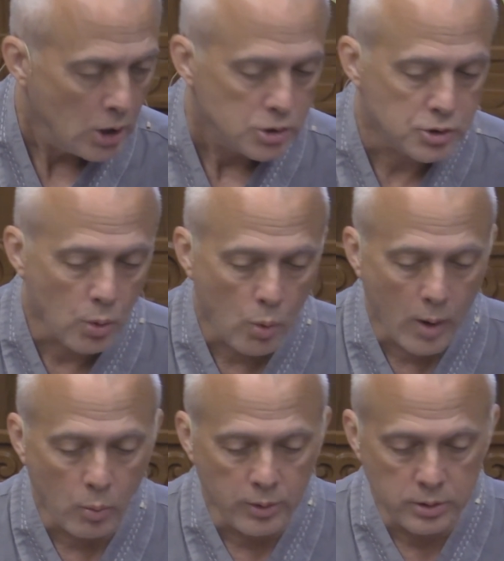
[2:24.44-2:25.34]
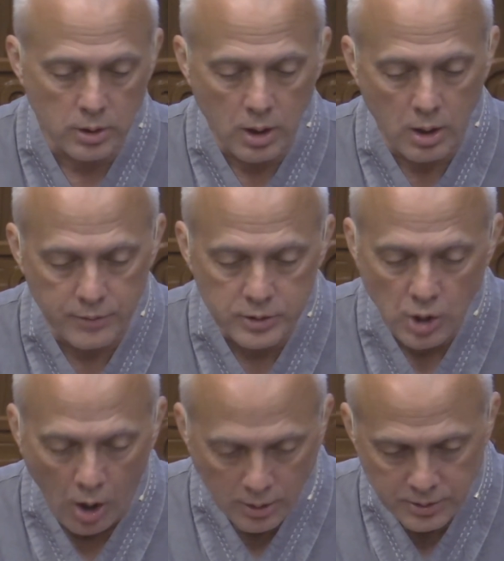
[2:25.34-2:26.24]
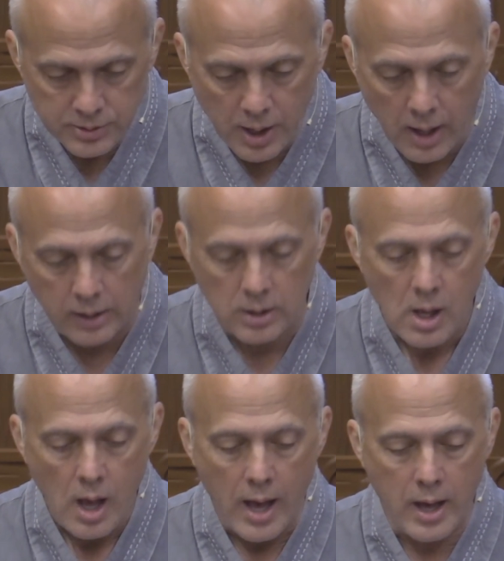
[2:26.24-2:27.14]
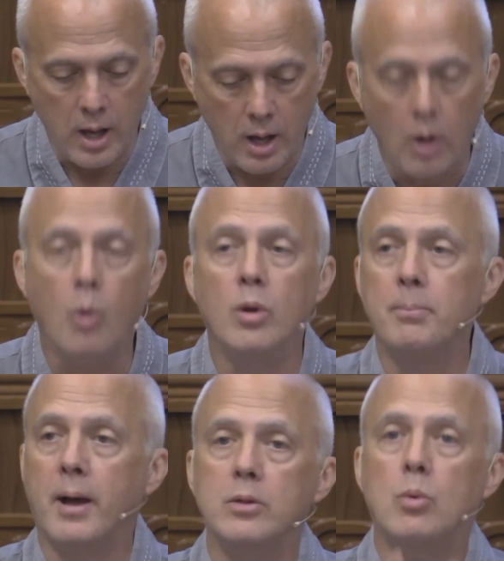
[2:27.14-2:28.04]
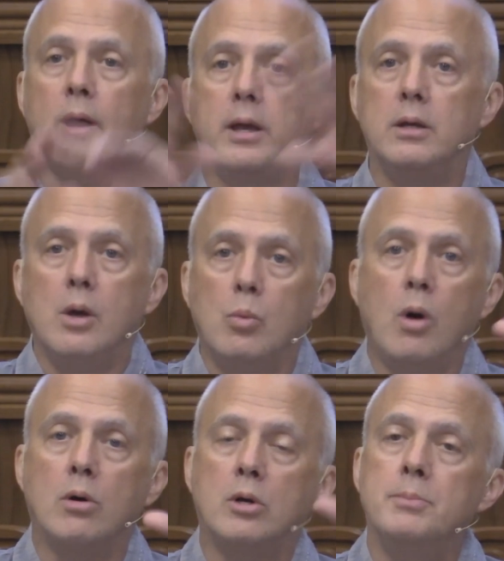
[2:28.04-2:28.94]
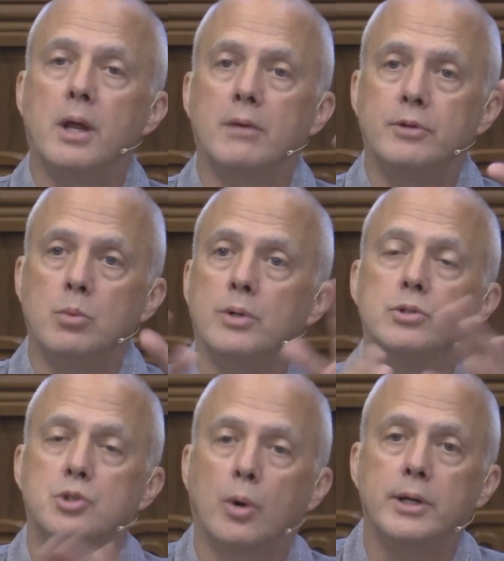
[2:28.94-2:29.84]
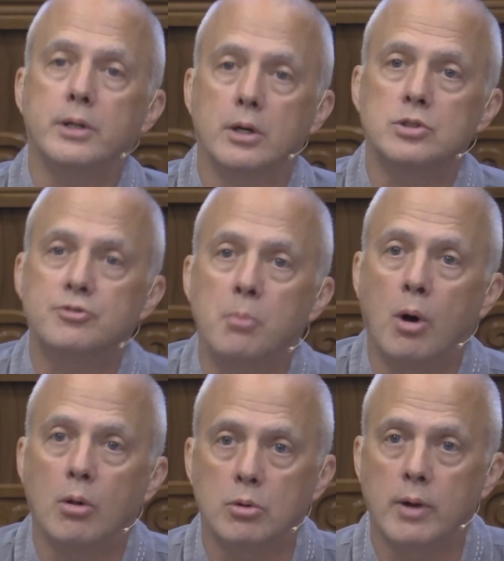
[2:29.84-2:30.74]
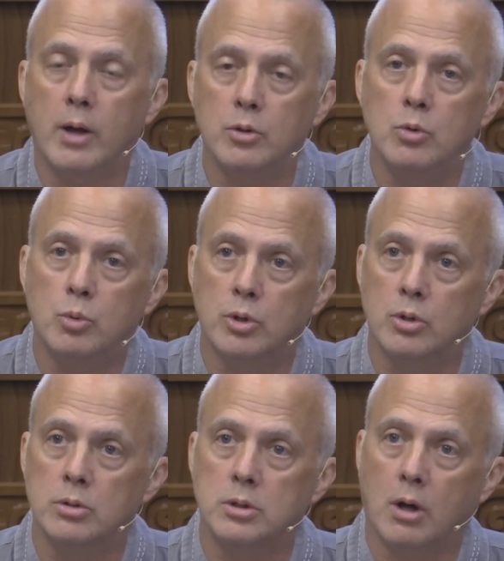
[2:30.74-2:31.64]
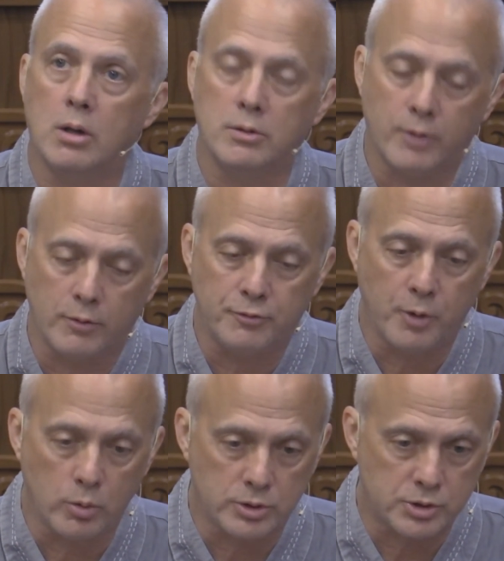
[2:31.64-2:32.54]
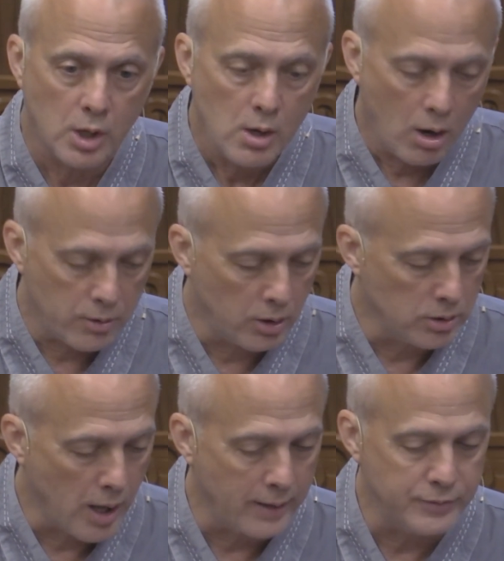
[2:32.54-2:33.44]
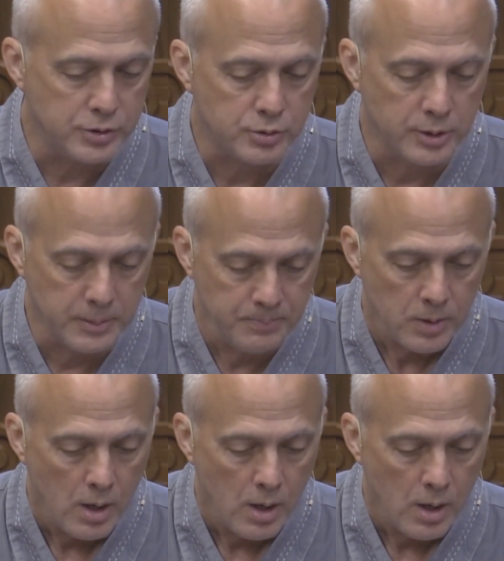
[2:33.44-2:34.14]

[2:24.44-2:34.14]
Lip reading: So I want to, the talk today, and by the way, welcome to everyone joining us from all around the world, all of our folks on our live stream.